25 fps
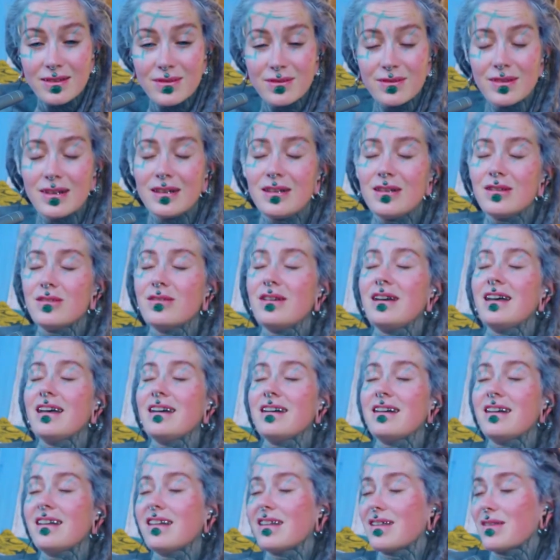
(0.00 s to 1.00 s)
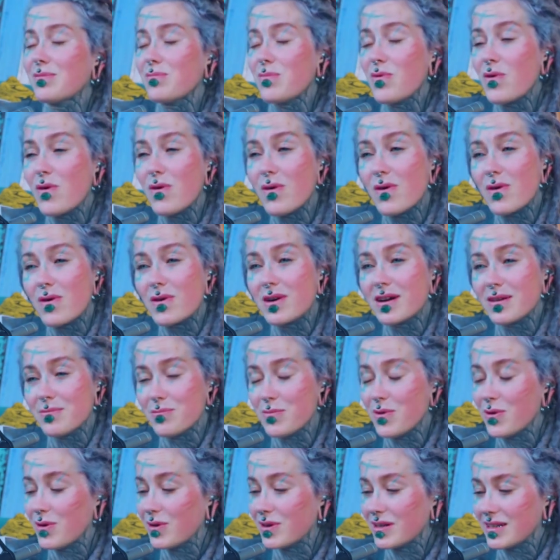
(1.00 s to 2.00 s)
when you let this more and
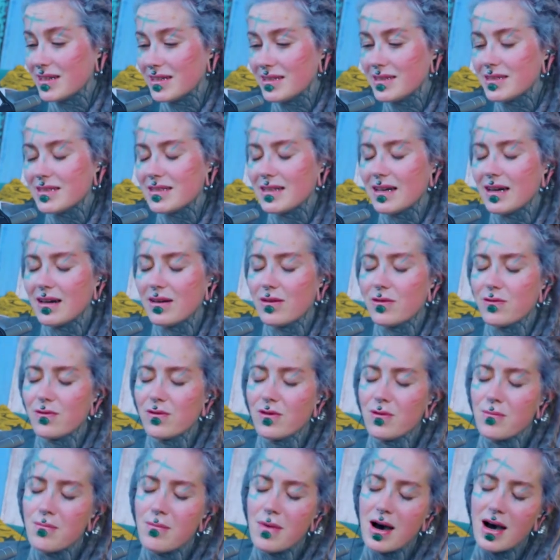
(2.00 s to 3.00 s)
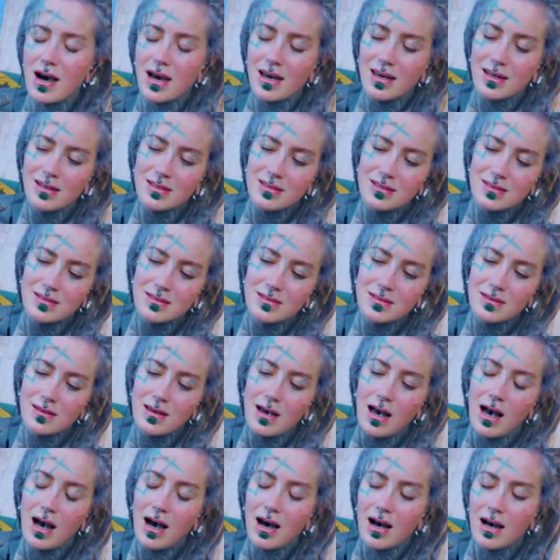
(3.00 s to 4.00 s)
more inside of your mind,
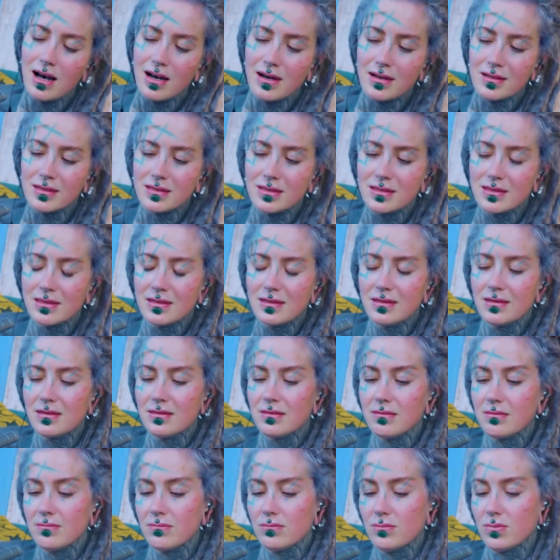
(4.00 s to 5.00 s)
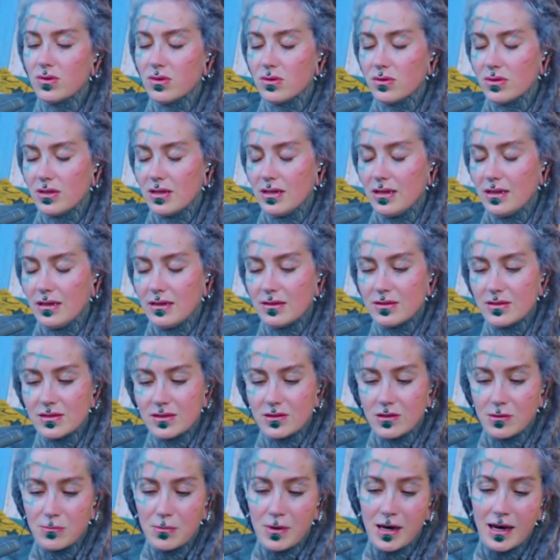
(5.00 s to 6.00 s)
heart, body,
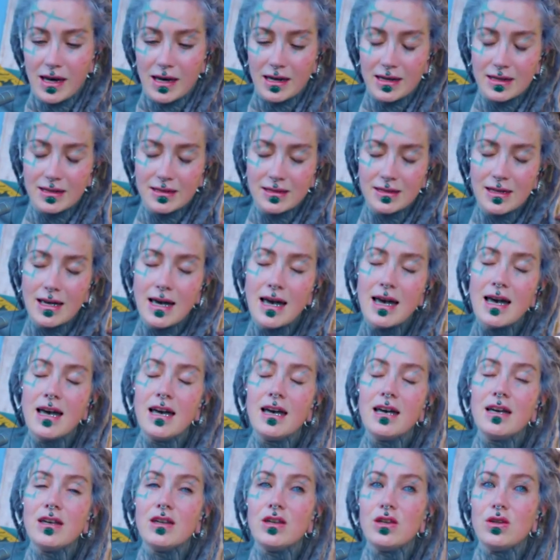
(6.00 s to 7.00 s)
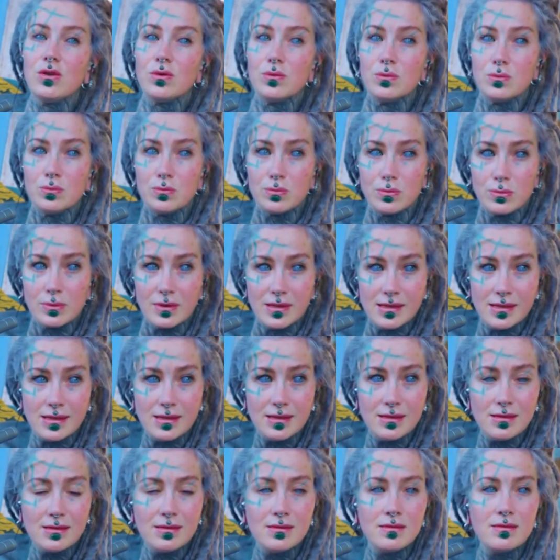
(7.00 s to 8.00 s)
stomach, you
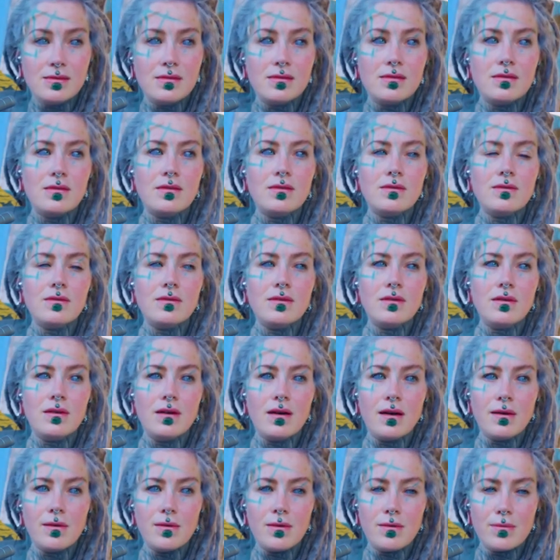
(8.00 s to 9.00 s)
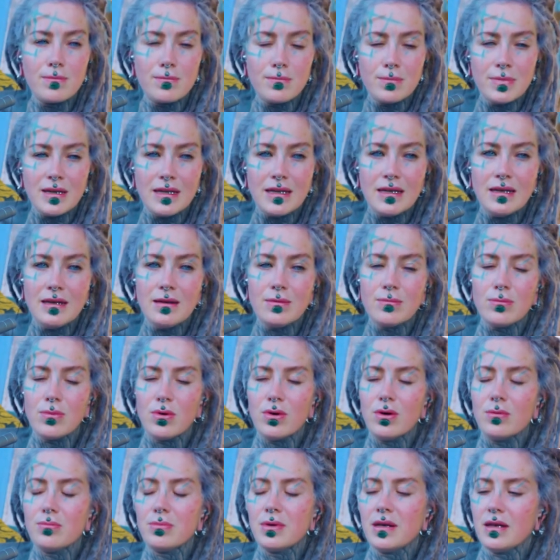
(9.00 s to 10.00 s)
will be
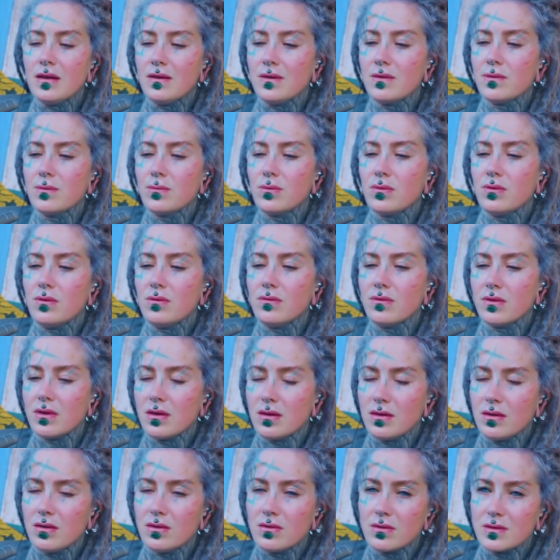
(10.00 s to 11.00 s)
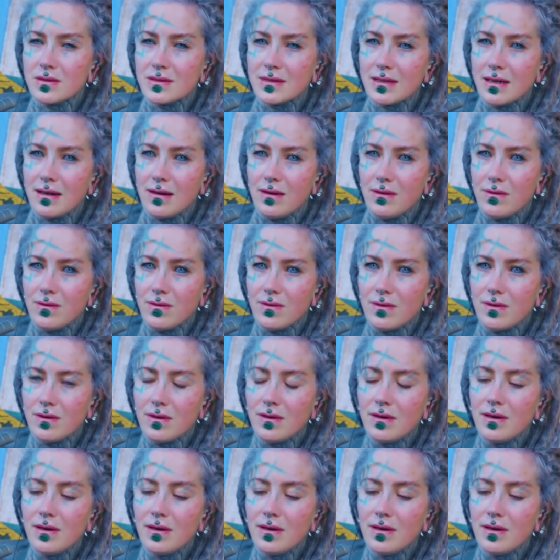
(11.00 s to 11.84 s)
more peaceful within yourself